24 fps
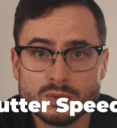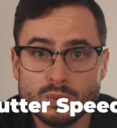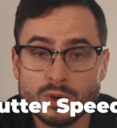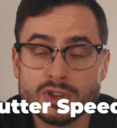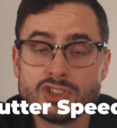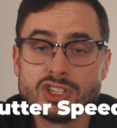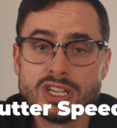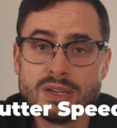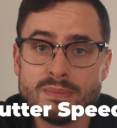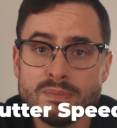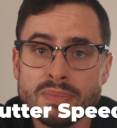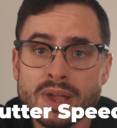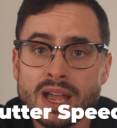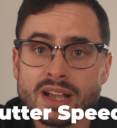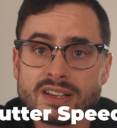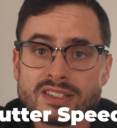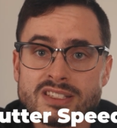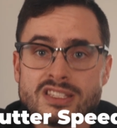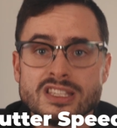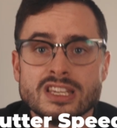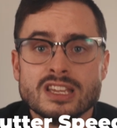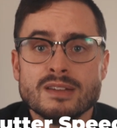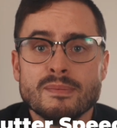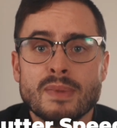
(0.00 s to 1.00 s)
which
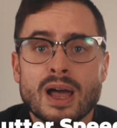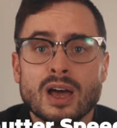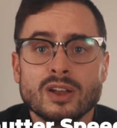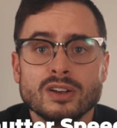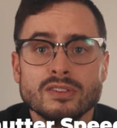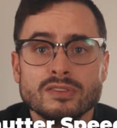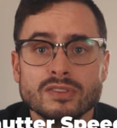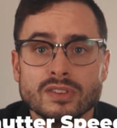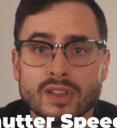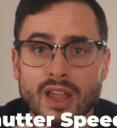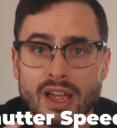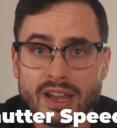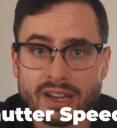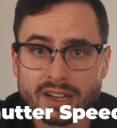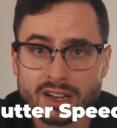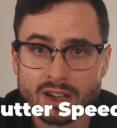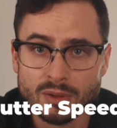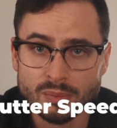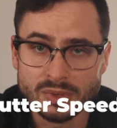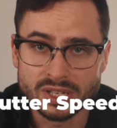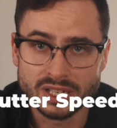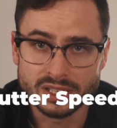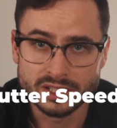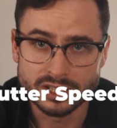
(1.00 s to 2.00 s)
impacts the amount of light
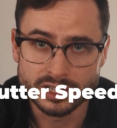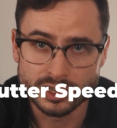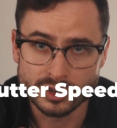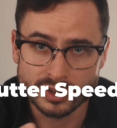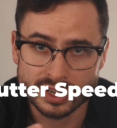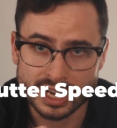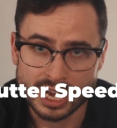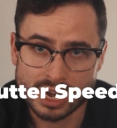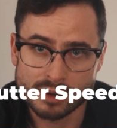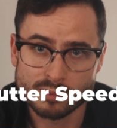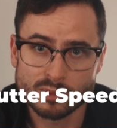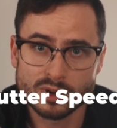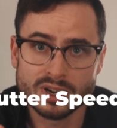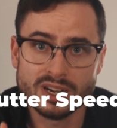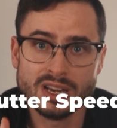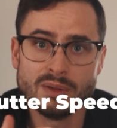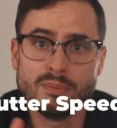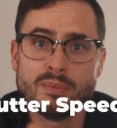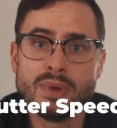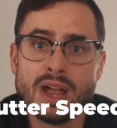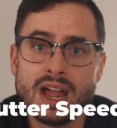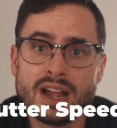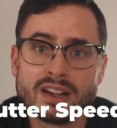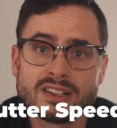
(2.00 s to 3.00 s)
coming into your camera and
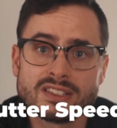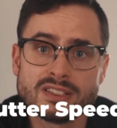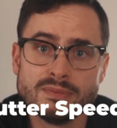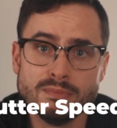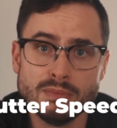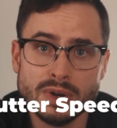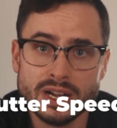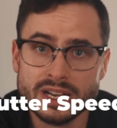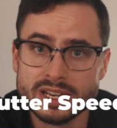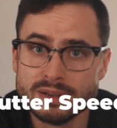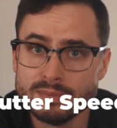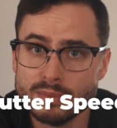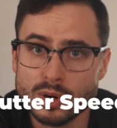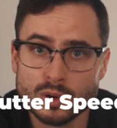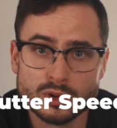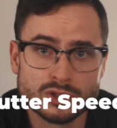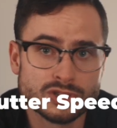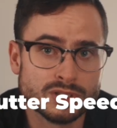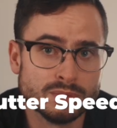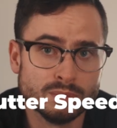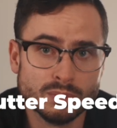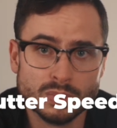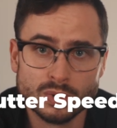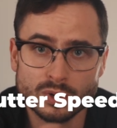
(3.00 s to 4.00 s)
impacts any
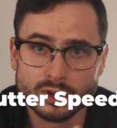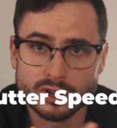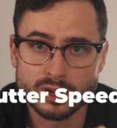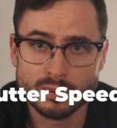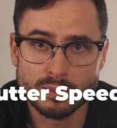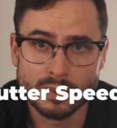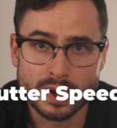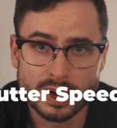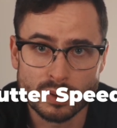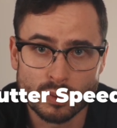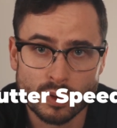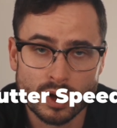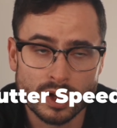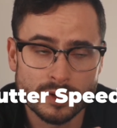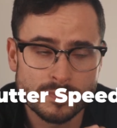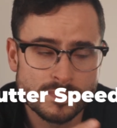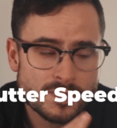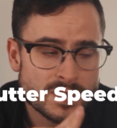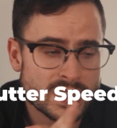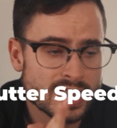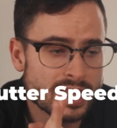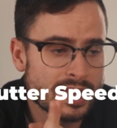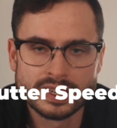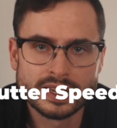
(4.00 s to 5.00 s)
motion blur you might want.
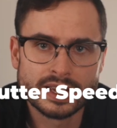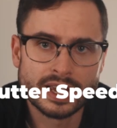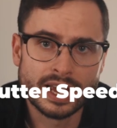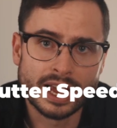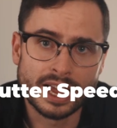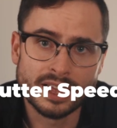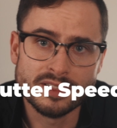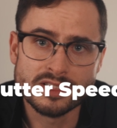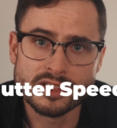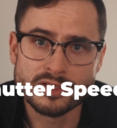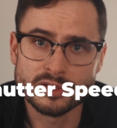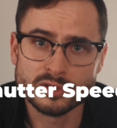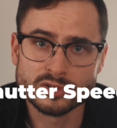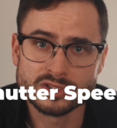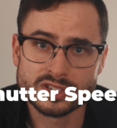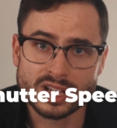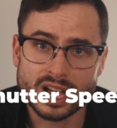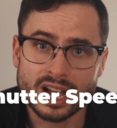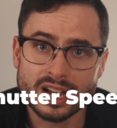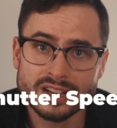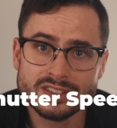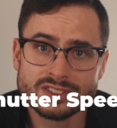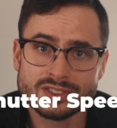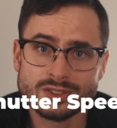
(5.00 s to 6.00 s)
And then there's
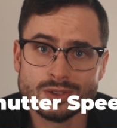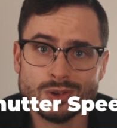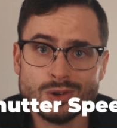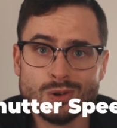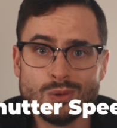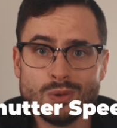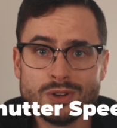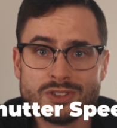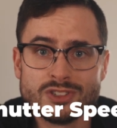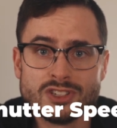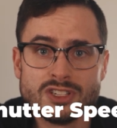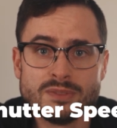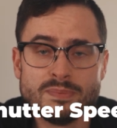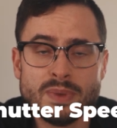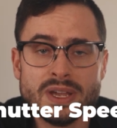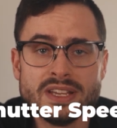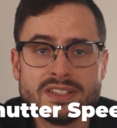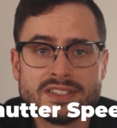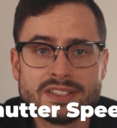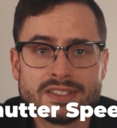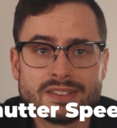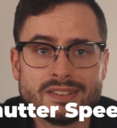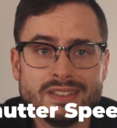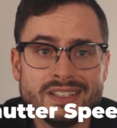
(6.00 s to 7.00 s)
ISO, which is
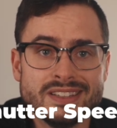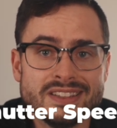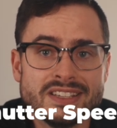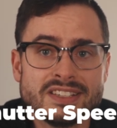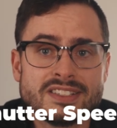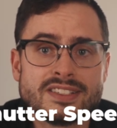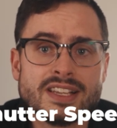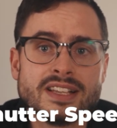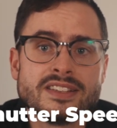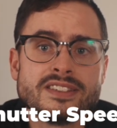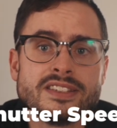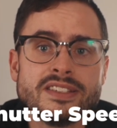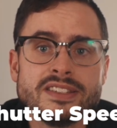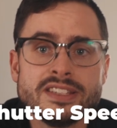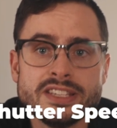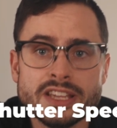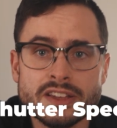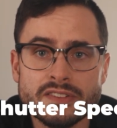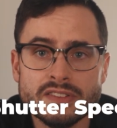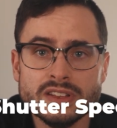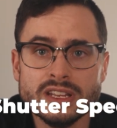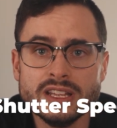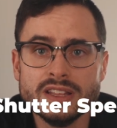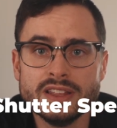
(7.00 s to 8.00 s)
basically the
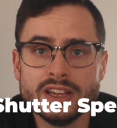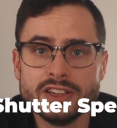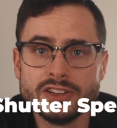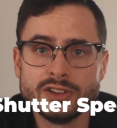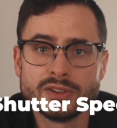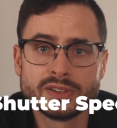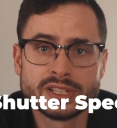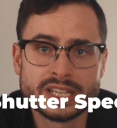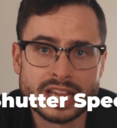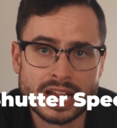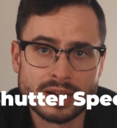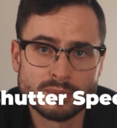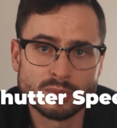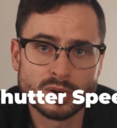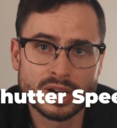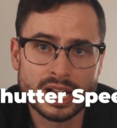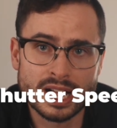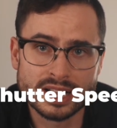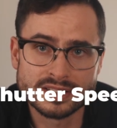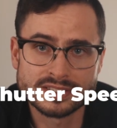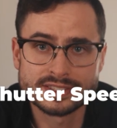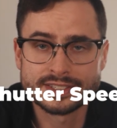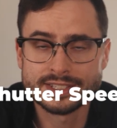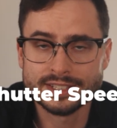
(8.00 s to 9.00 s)
sensitivity that your camera
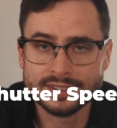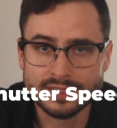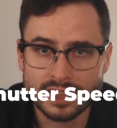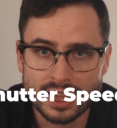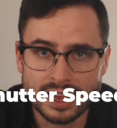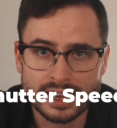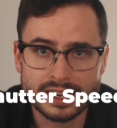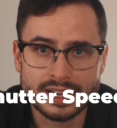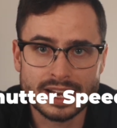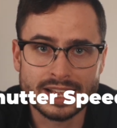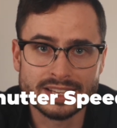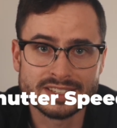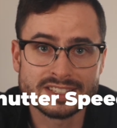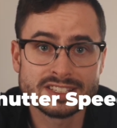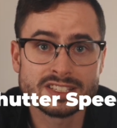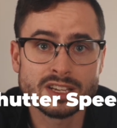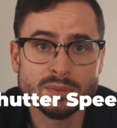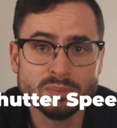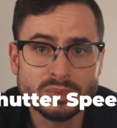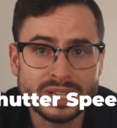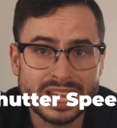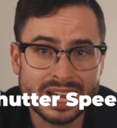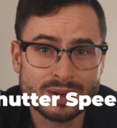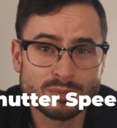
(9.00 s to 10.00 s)
has to light. And
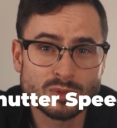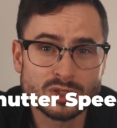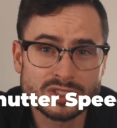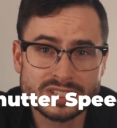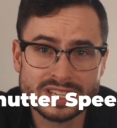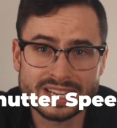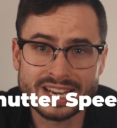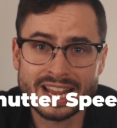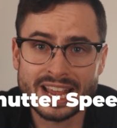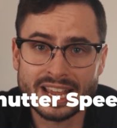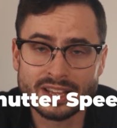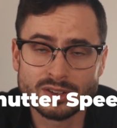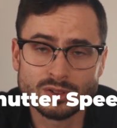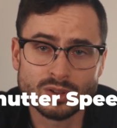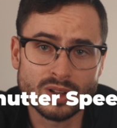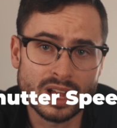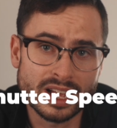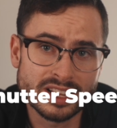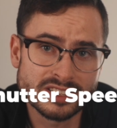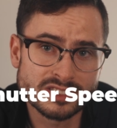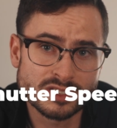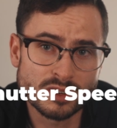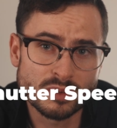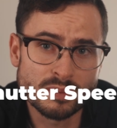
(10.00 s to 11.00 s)
some cameras can handle
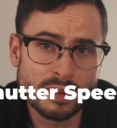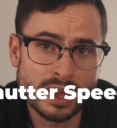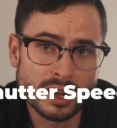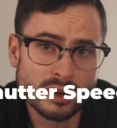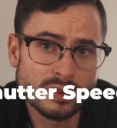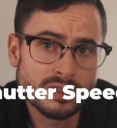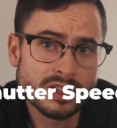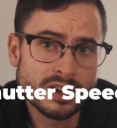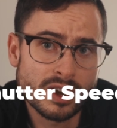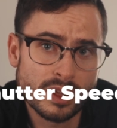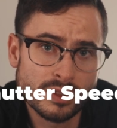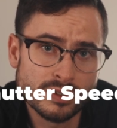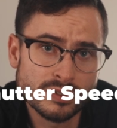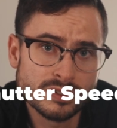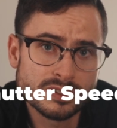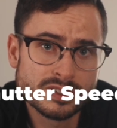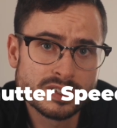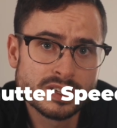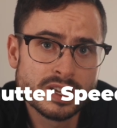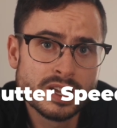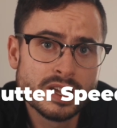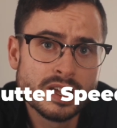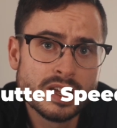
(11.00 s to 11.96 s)
ISO better than others.